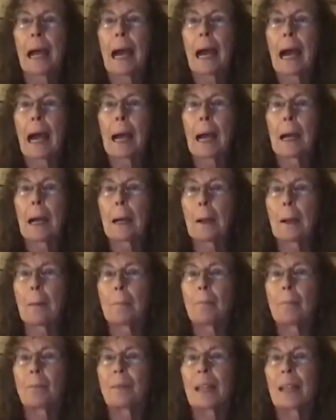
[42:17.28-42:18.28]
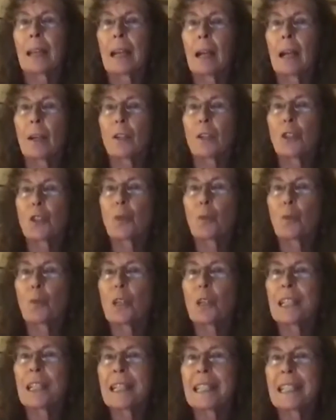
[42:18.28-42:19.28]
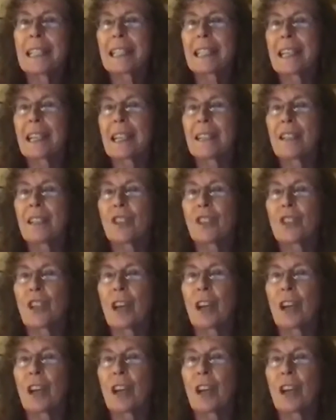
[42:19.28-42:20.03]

To what extent